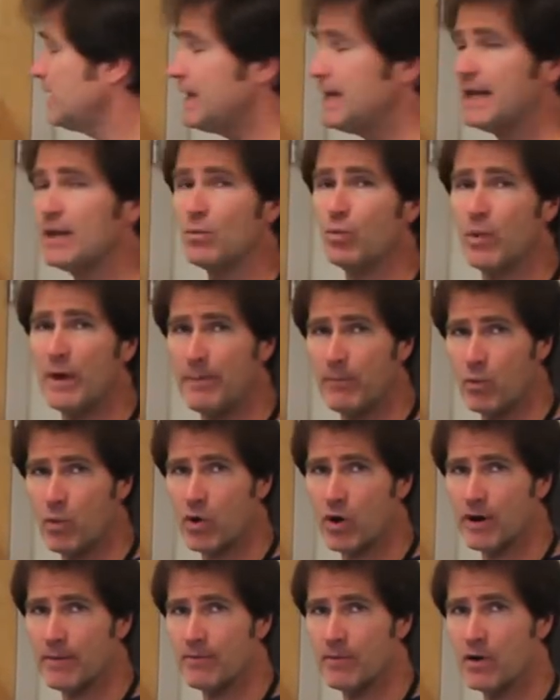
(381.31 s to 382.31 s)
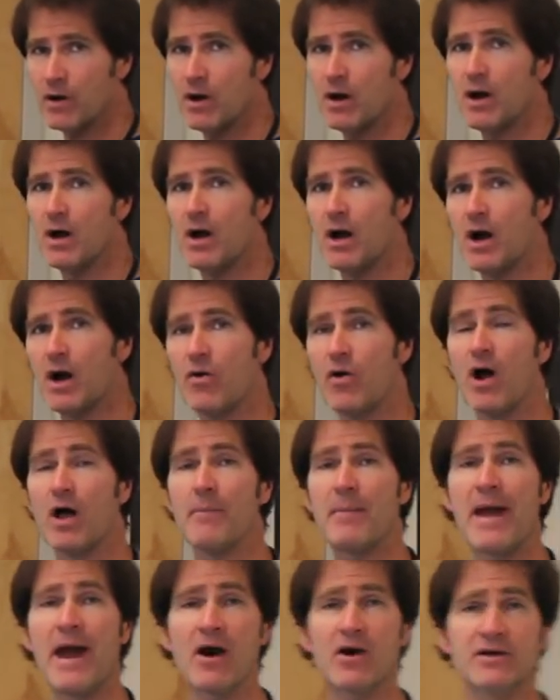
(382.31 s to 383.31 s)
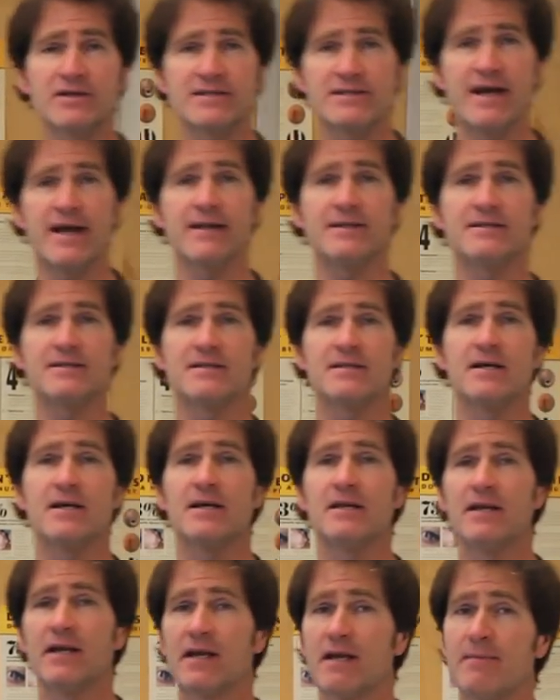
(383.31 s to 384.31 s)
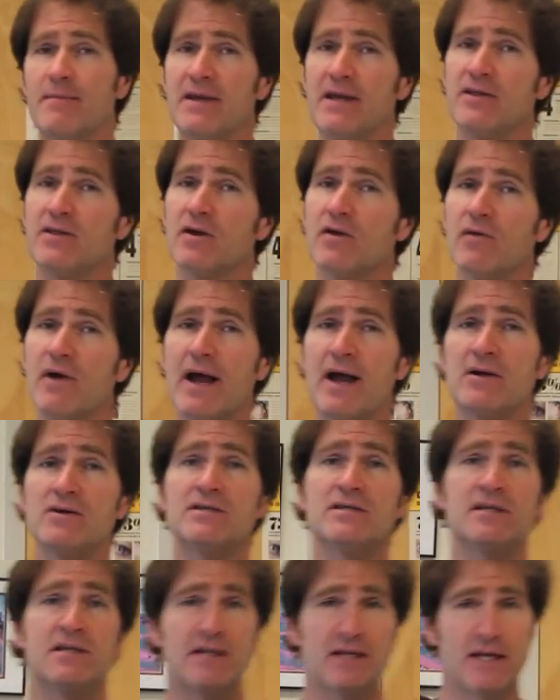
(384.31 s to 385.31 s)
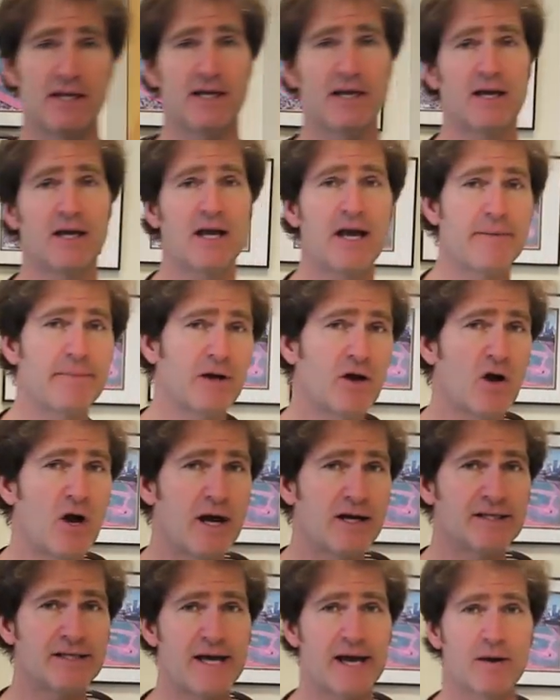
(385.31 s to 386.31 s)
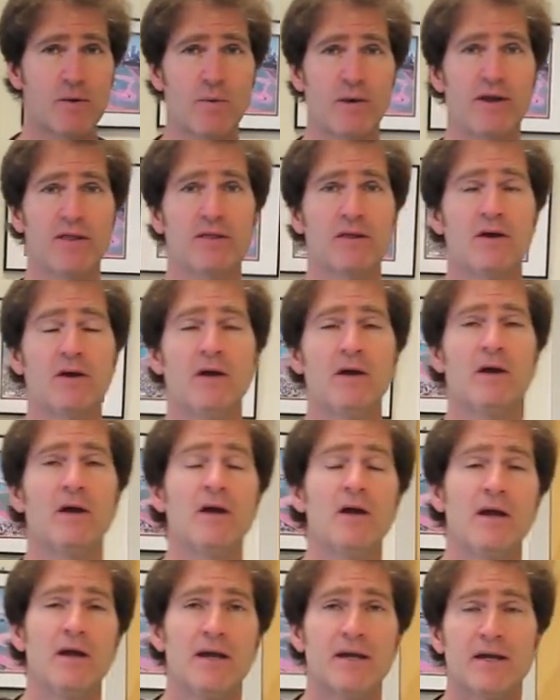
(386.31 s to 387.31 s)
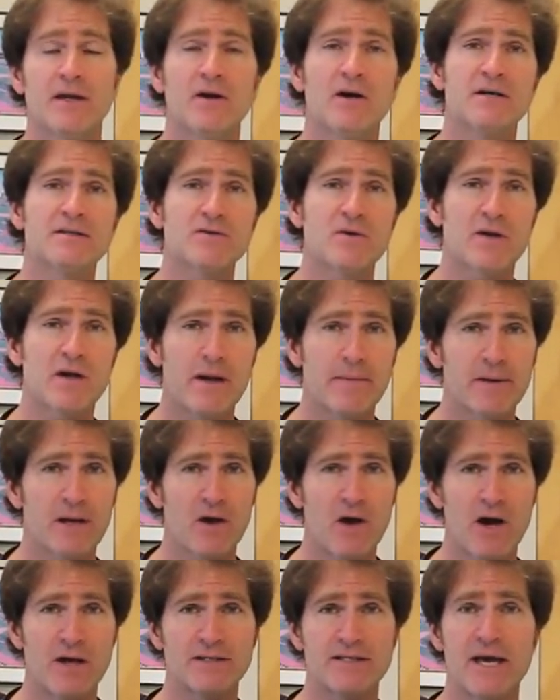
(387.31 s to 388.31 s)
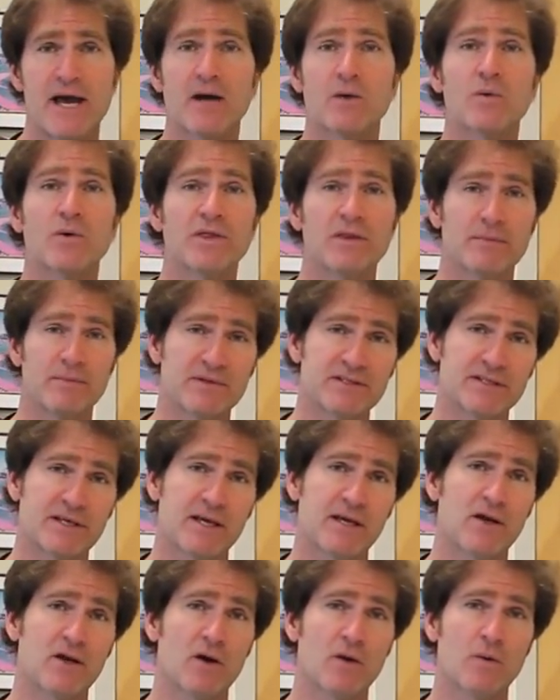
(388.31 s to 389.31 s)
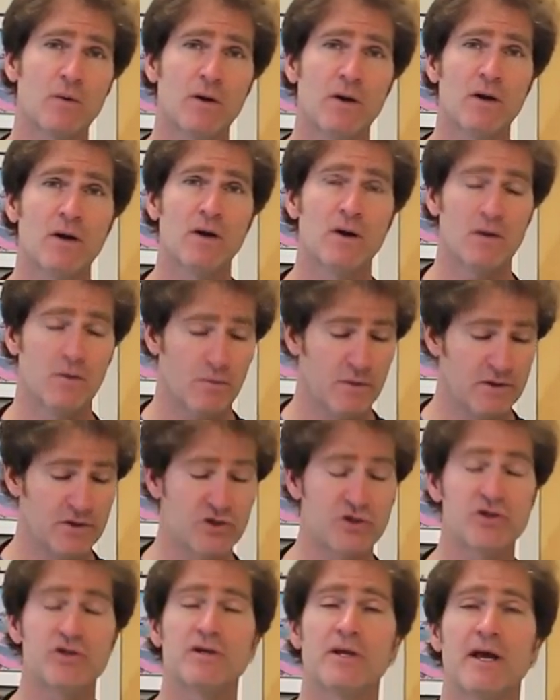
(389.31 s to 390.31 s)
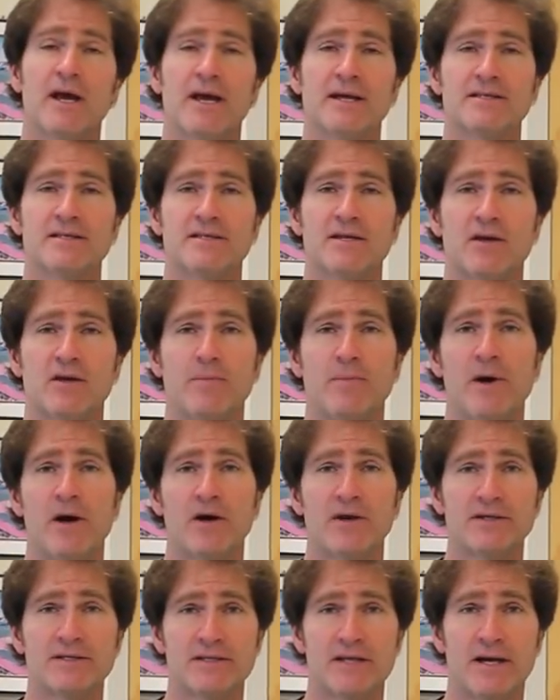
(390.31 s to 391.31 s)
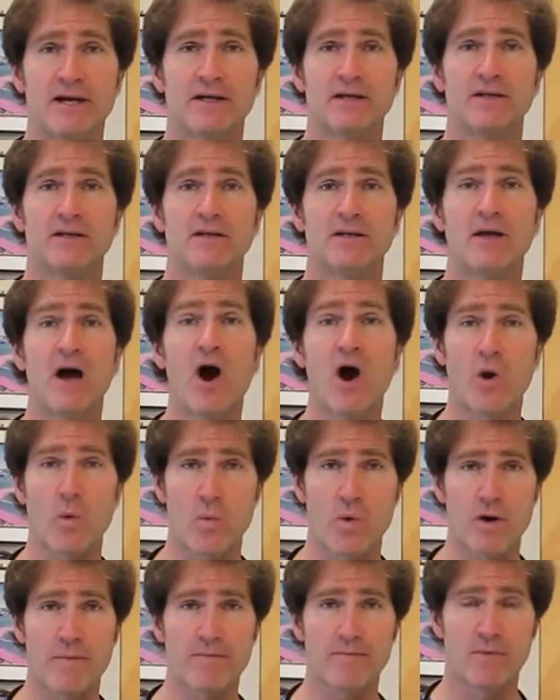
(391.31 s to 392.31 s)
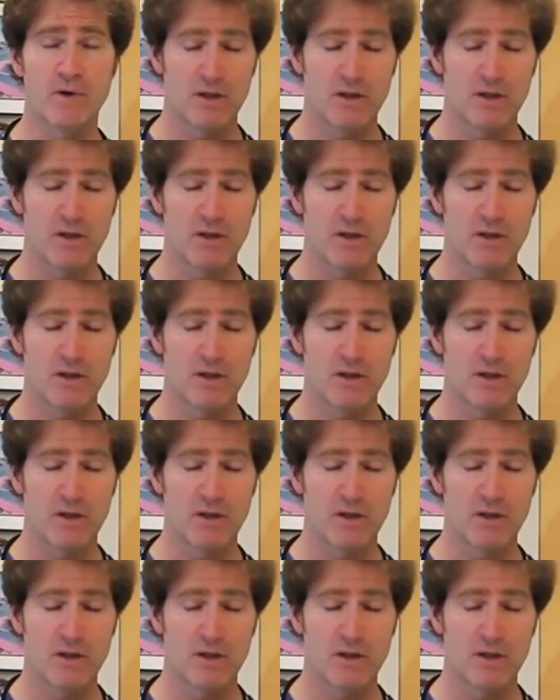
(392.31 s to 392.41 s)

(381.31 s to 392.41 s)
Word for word: and whipworm are all parasites that can be in the ground that he can come in contact with. He can also come in contact with the mosquito, which has another parasite, the heartworm.